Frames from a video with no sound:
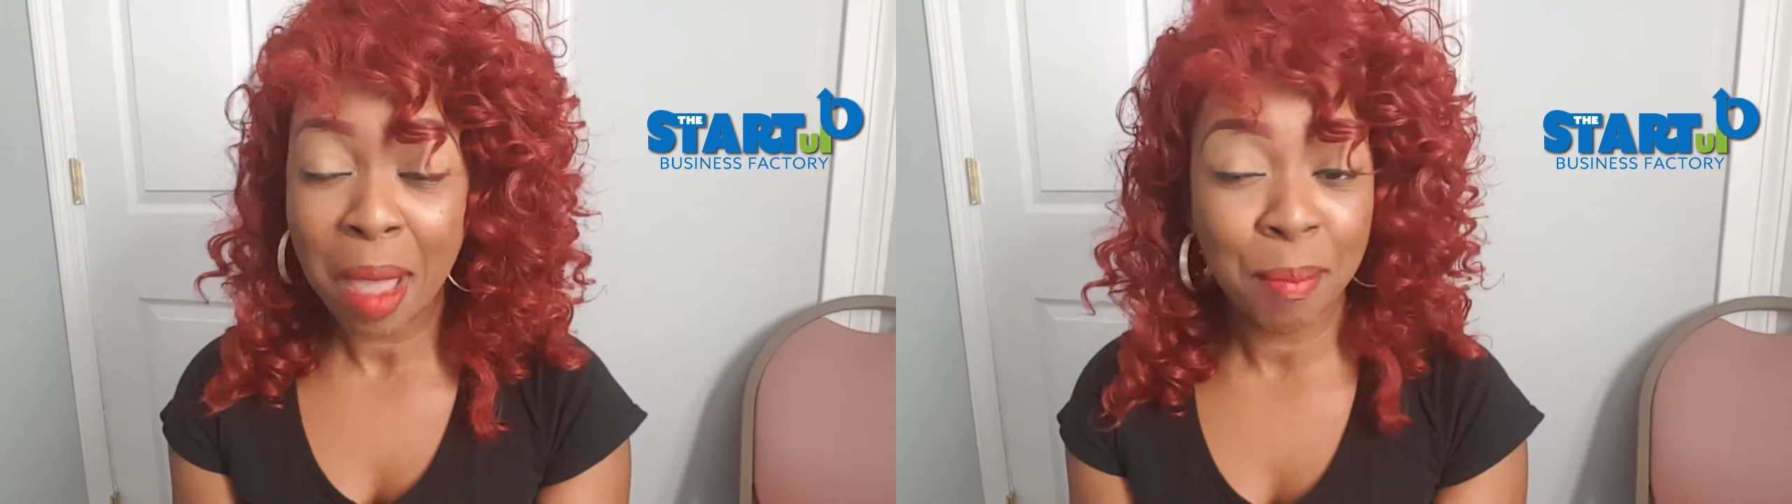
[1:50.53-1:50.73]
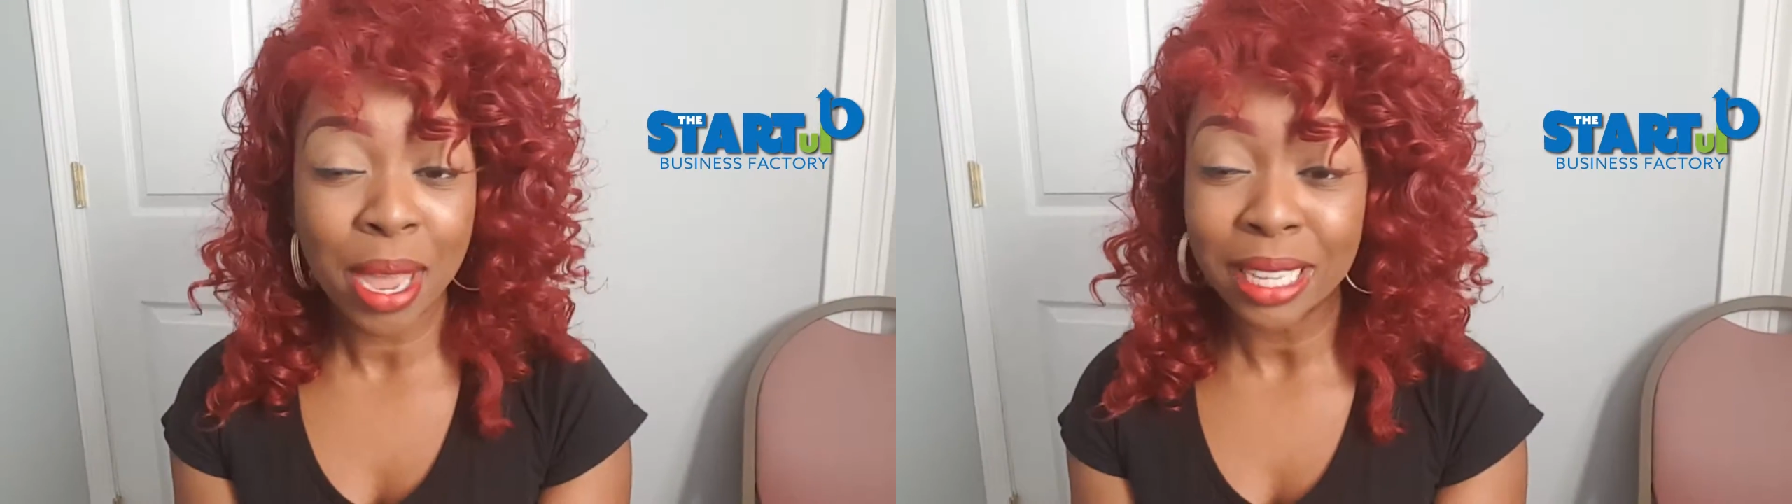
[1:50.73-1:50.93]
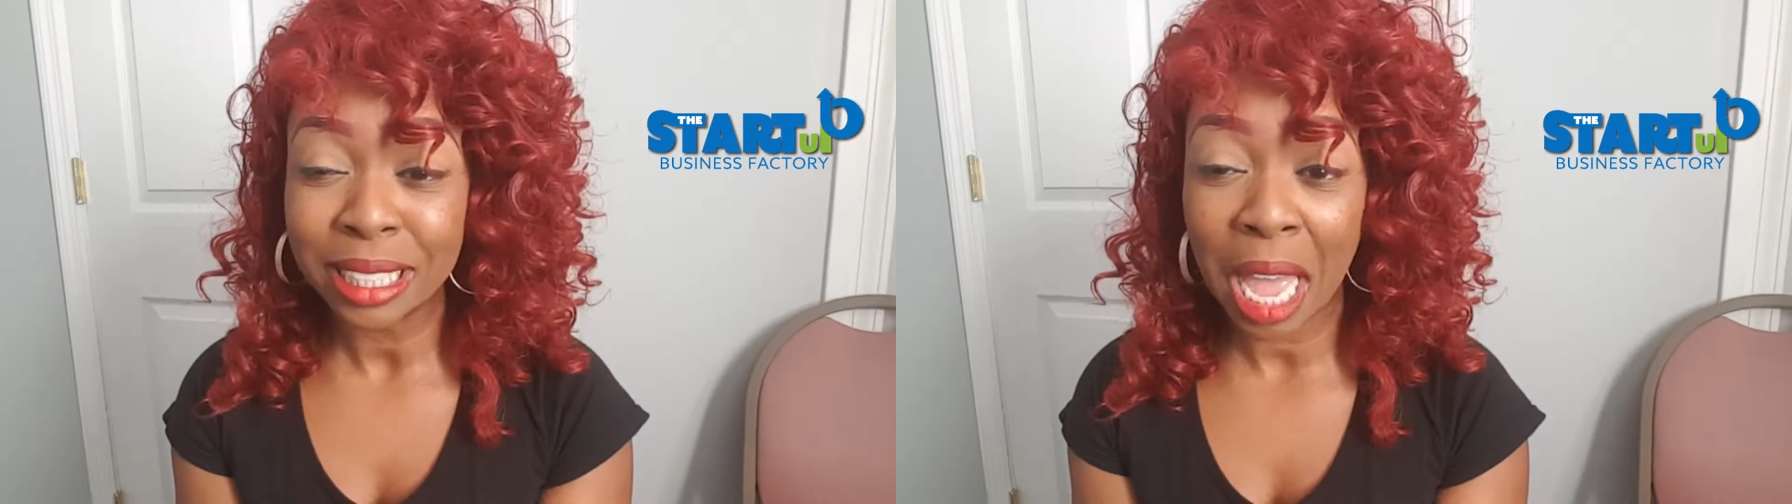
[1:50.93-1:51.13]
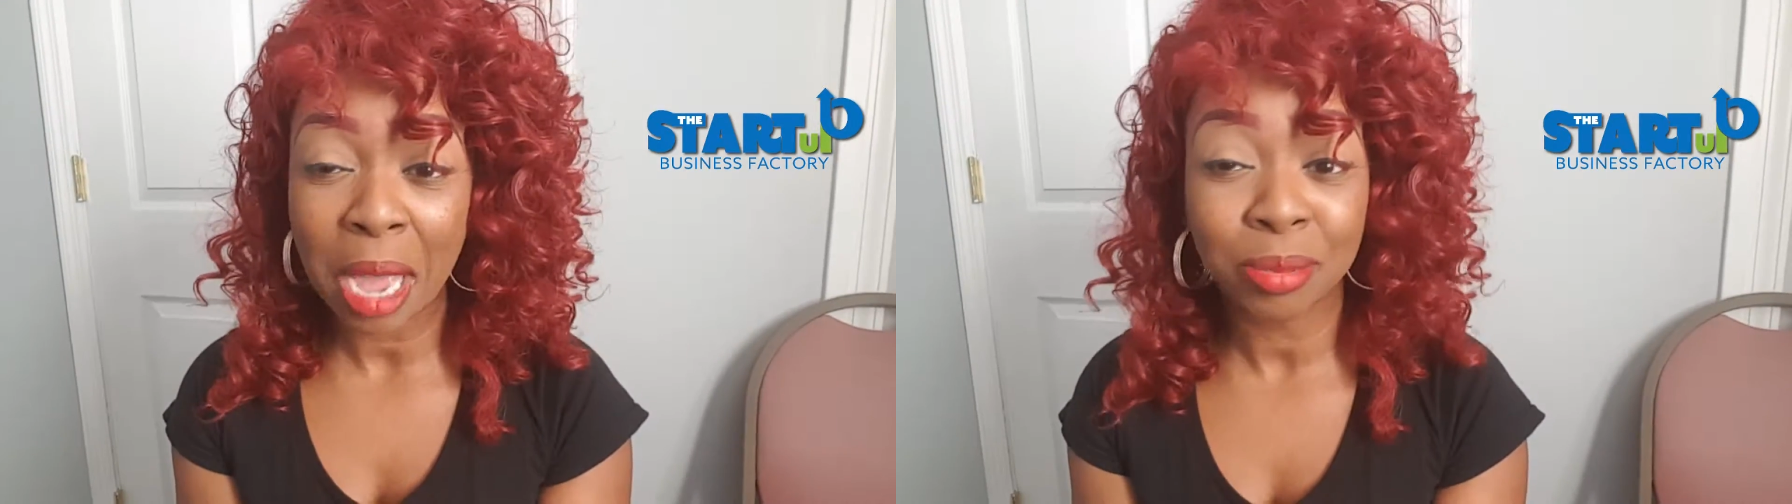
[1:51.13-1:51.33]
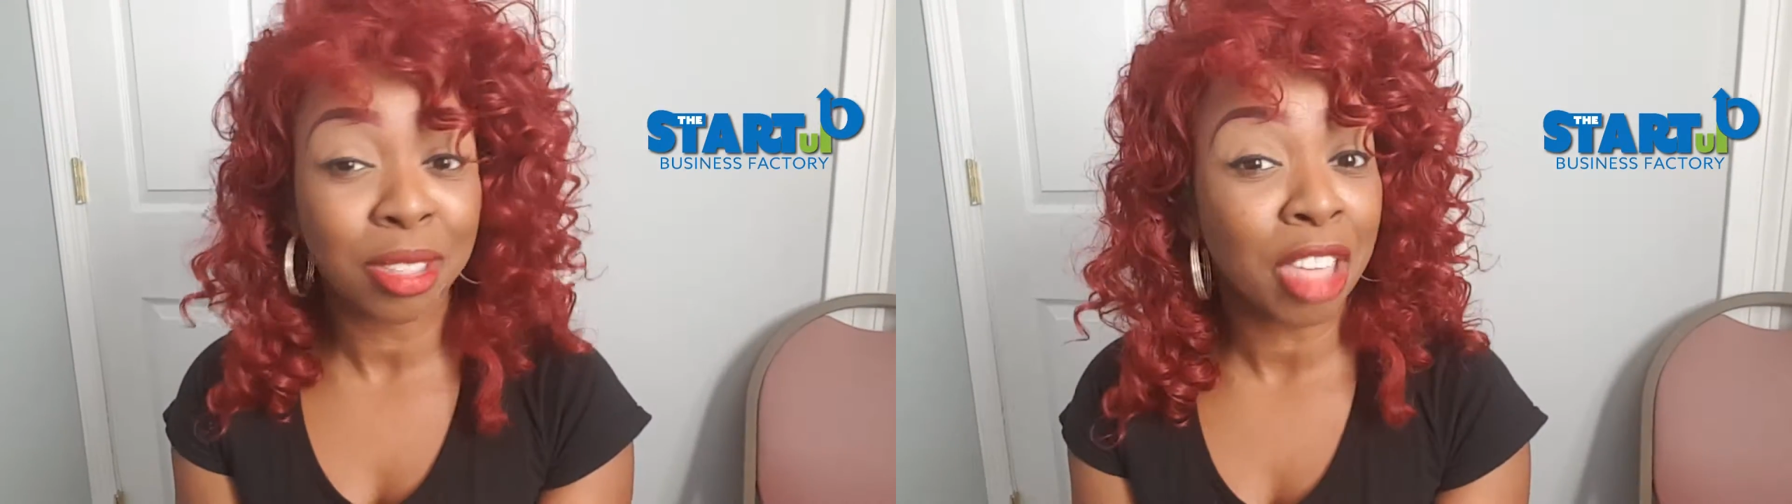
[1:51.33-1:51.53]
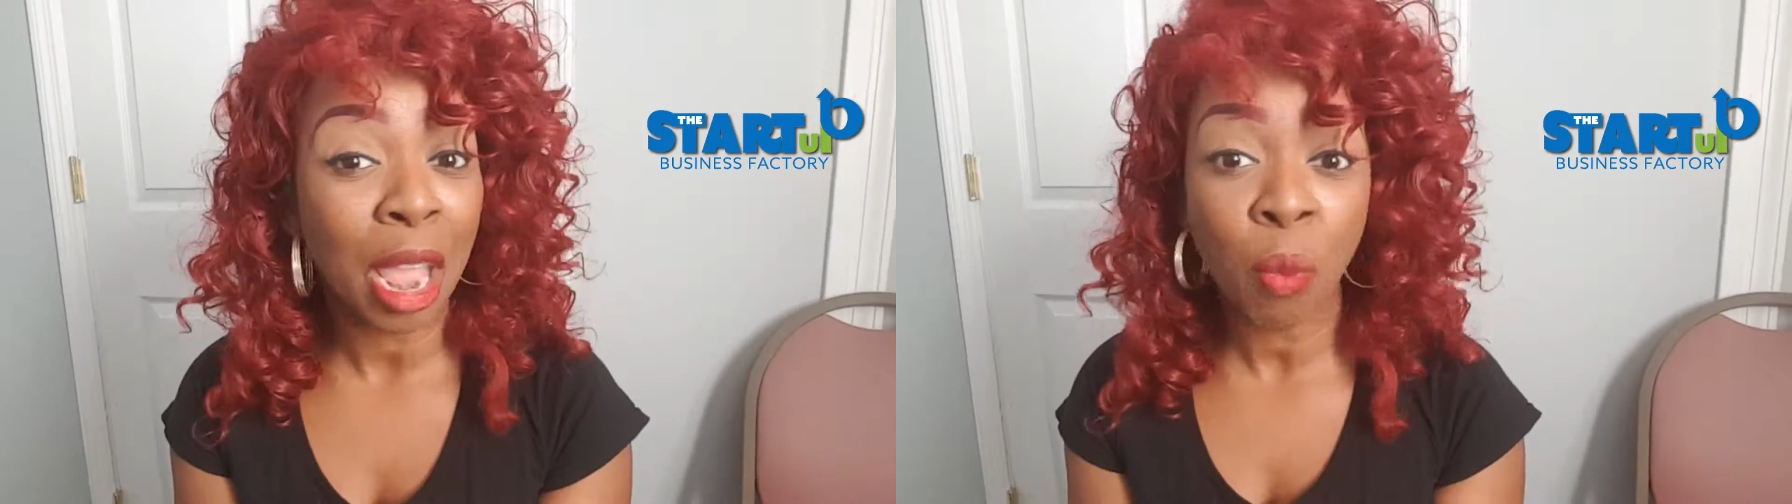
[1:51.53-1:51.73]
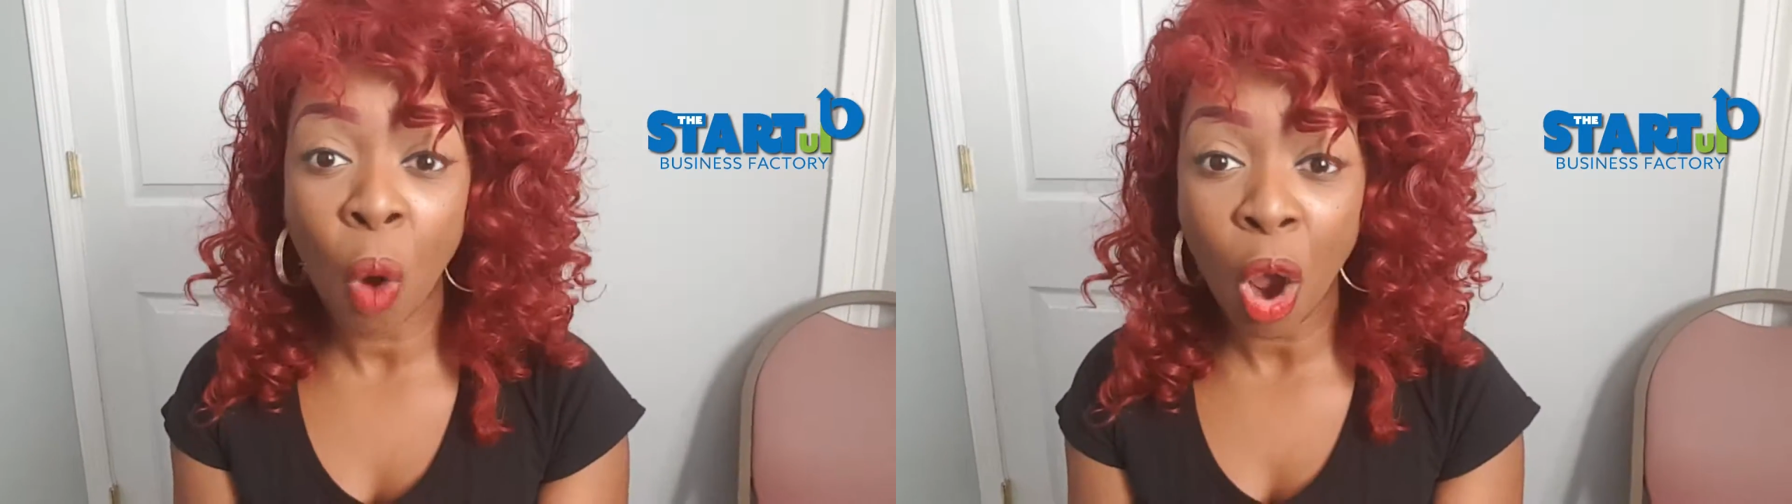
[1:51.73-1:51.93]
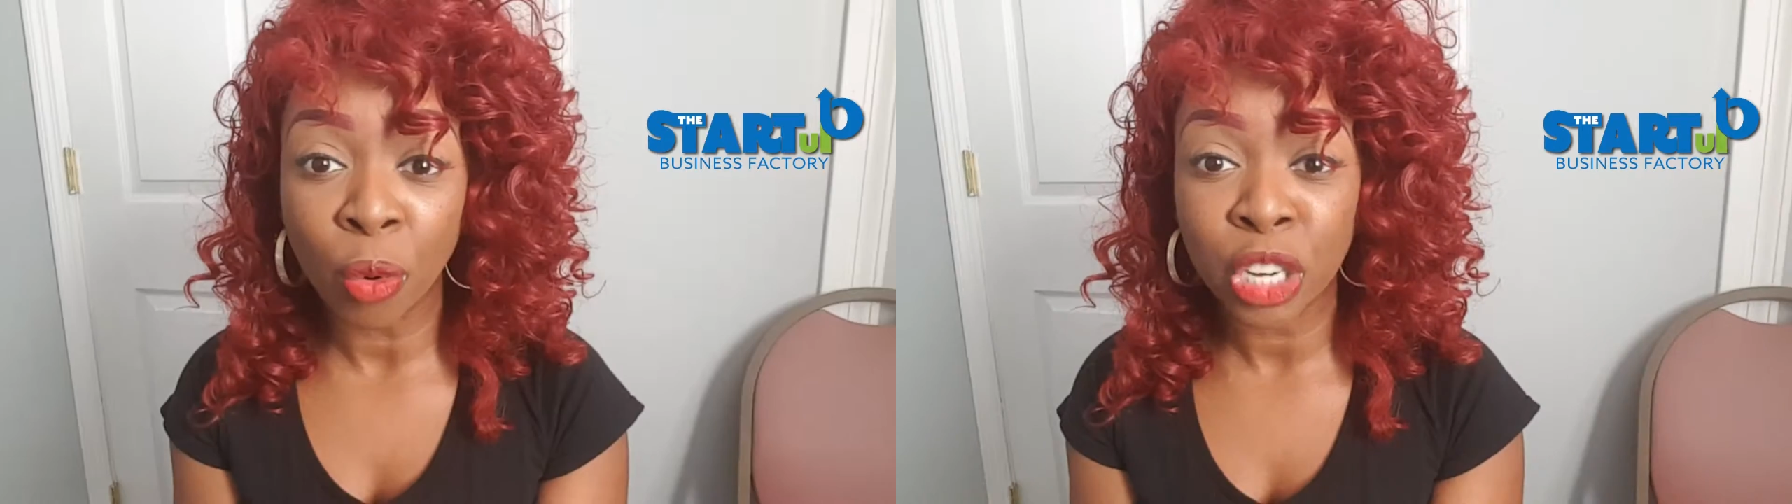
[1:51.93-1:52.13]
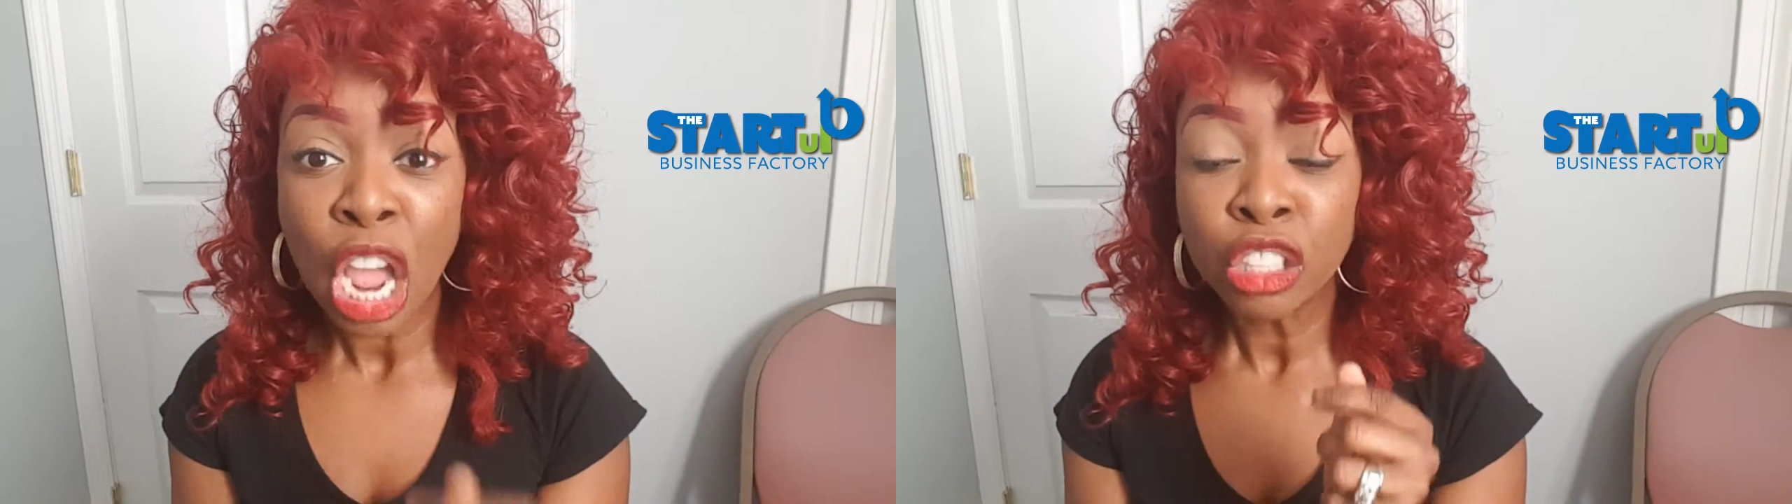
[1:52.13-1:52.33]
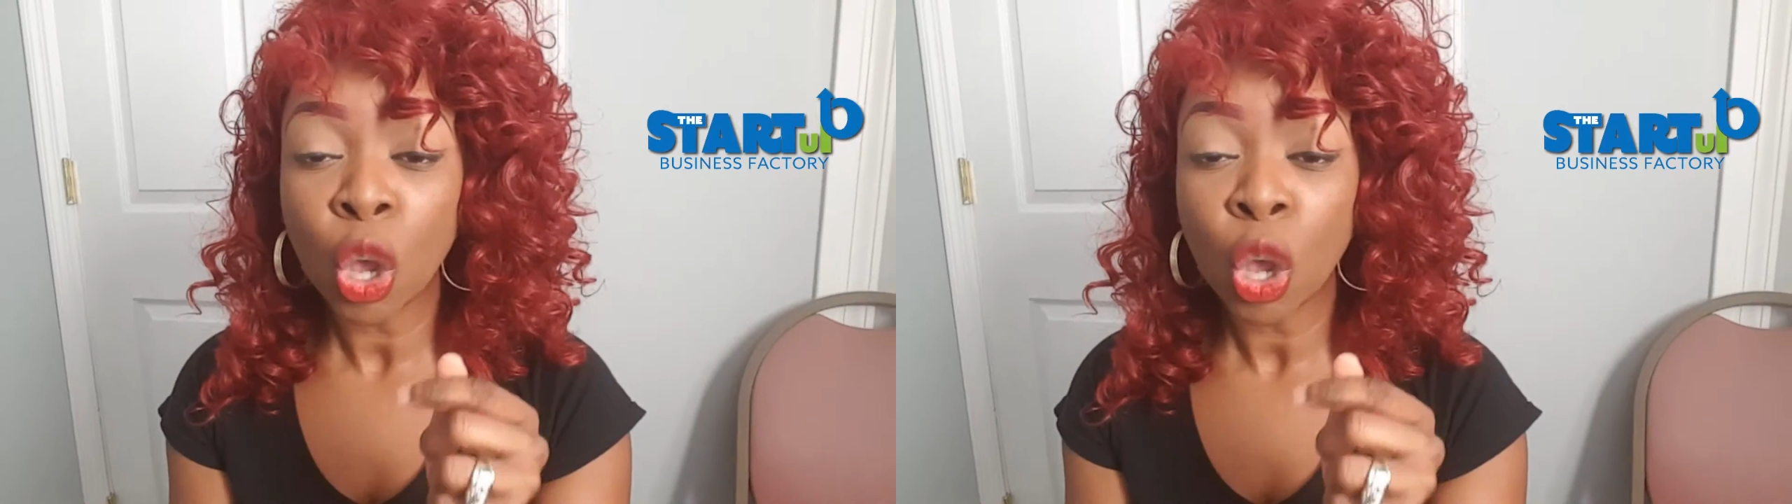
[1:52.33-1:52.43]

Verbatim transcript: And many times they won't.